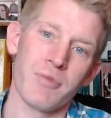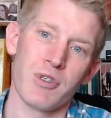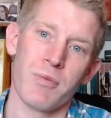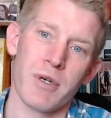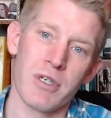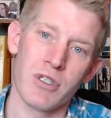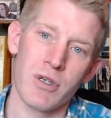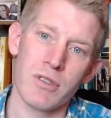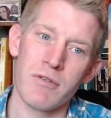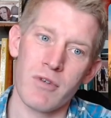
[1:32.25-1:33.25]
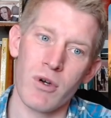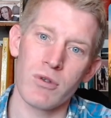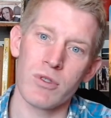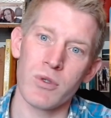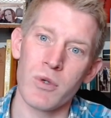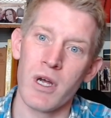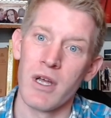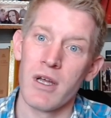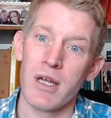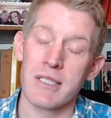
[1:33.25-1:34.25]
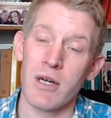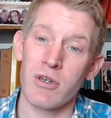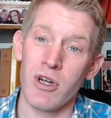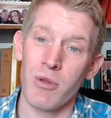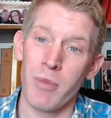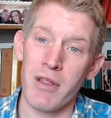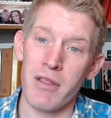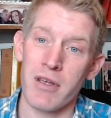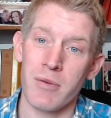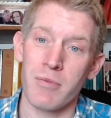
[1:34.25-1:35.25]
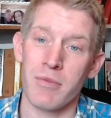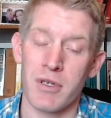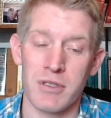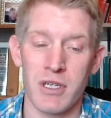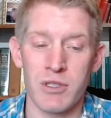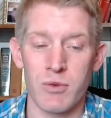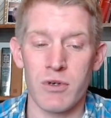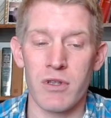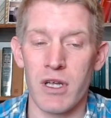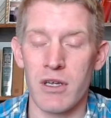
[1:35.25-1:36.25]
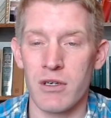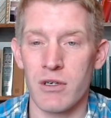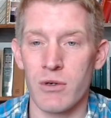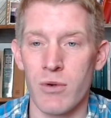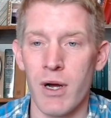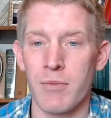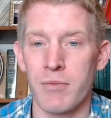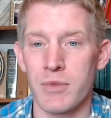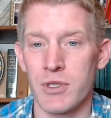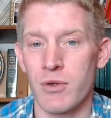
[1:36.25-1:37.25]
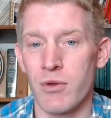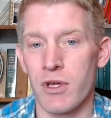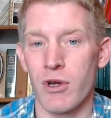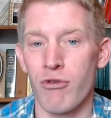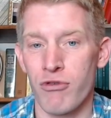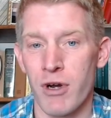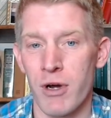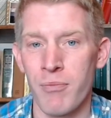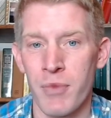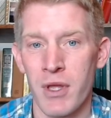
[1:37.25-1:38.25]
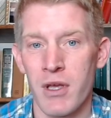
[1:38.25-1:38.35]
So Mary and Joseph go to a town called Bethlehem, because that's where they grew up. So they go from